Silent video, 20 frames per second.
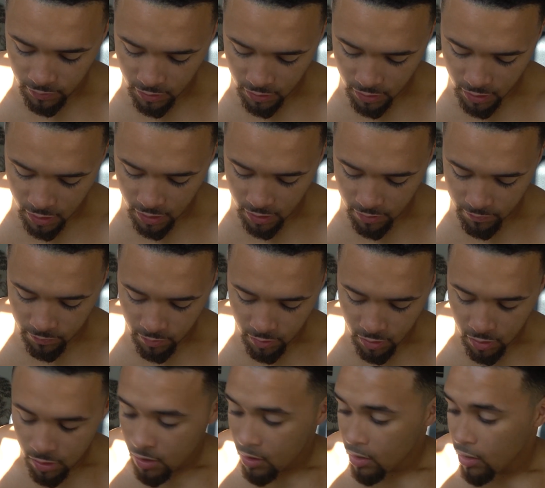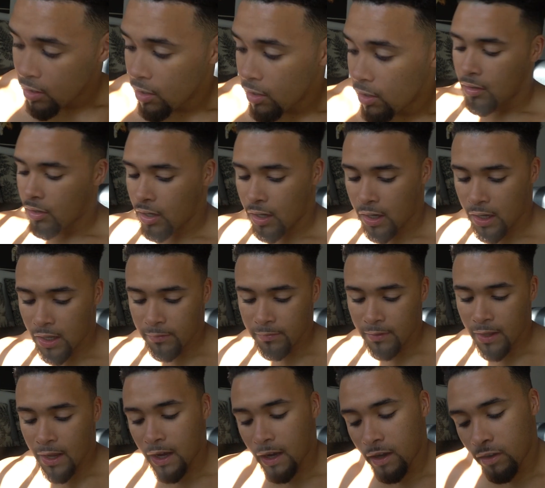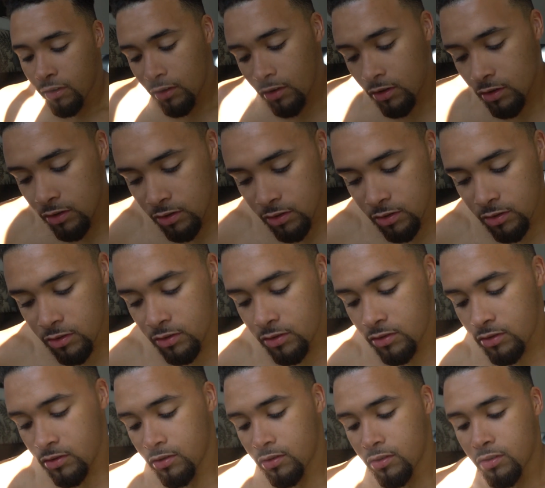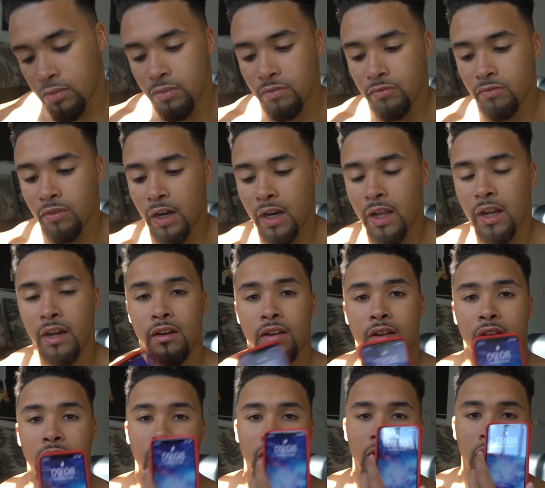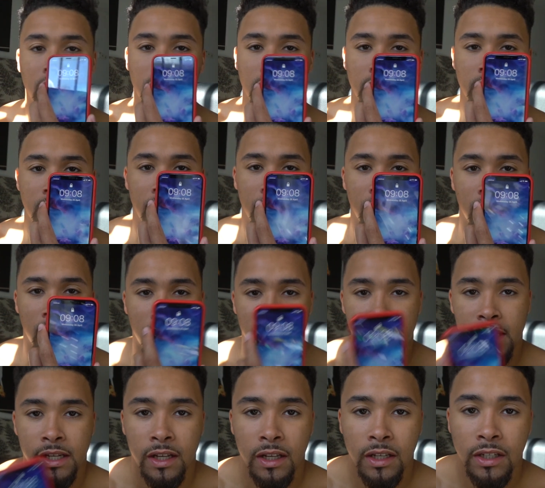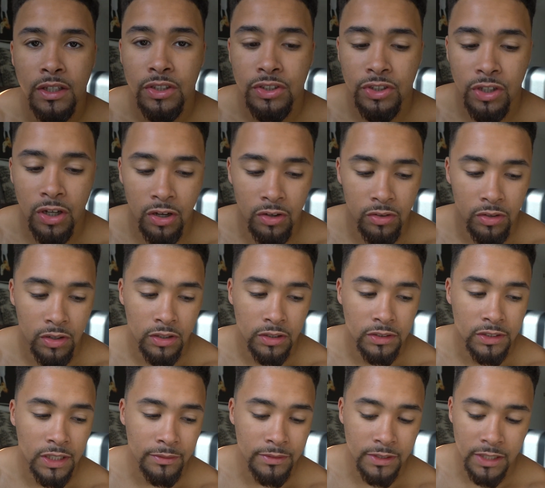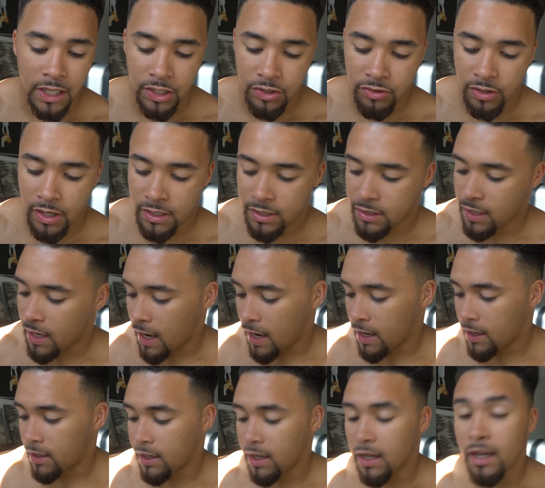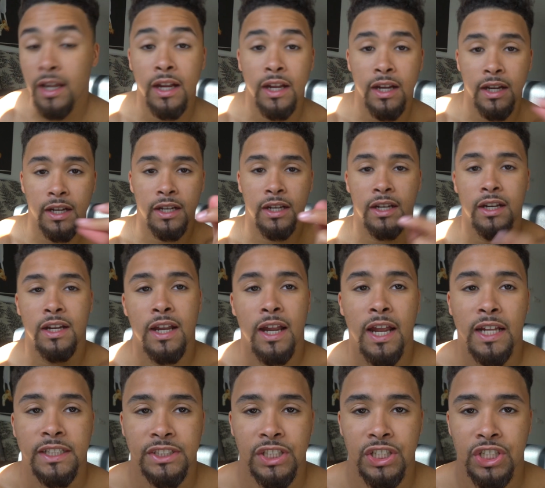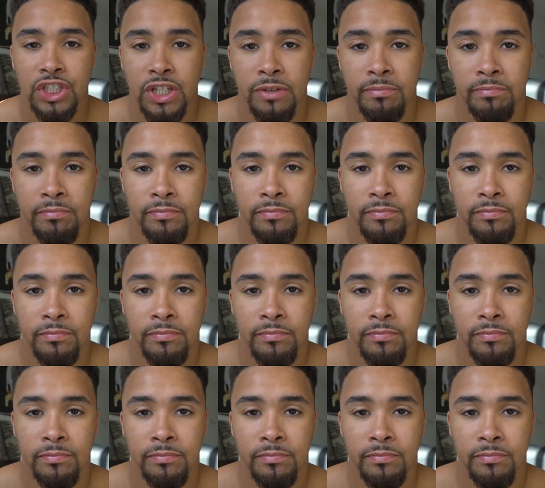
yeah, I am now running slightly late, so time to get dressed and head to the gym.